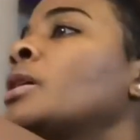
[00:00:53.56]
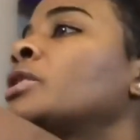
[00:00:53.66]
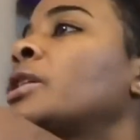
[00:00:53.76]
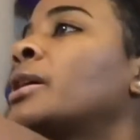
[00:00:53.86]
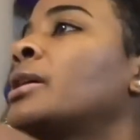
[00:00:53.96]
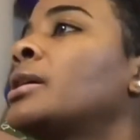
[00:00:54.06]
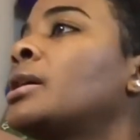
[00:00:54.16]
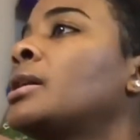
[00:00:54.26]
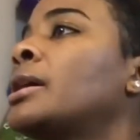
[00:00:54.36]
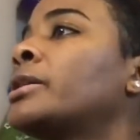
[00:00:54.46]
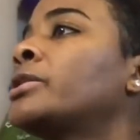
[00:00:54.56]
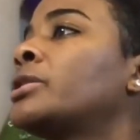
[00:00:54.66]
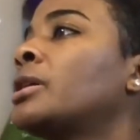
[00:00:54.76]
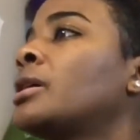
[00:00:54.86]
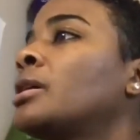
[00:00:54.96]
Checking the
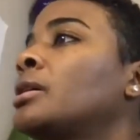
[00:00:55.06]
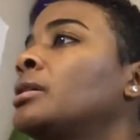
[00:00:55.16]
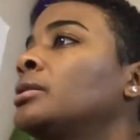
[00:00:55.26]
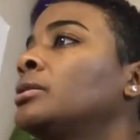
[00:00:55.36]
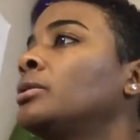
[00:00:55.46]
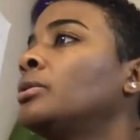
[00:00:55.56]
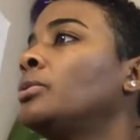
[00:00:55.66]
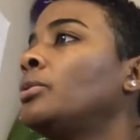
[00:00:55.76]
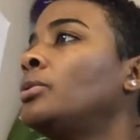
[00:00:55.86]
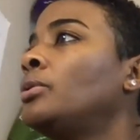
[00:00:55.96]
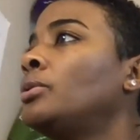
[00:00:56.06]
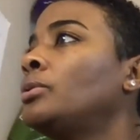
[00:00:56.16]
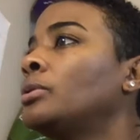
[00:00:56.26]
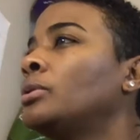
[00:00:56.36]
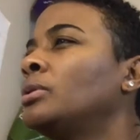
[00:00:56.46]
connection.
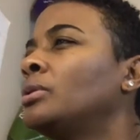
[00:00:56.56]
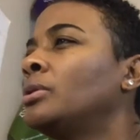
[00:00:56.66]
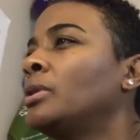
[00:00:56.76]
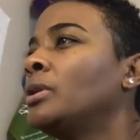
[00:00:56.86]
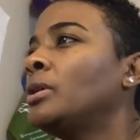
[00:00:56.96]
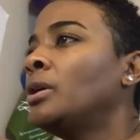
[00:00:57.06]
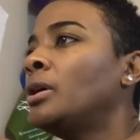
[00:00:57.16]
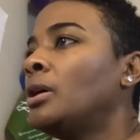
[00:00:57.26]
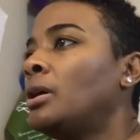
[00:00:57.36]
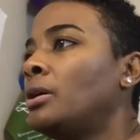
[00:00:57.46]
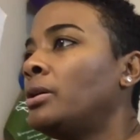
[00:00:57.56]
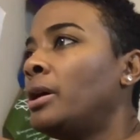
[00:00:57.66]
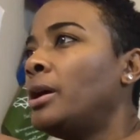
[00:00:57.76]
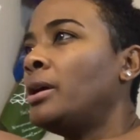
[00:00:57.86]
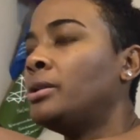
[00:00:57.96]
Woohoo. All
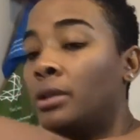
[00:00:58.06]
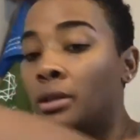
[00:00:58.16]
right.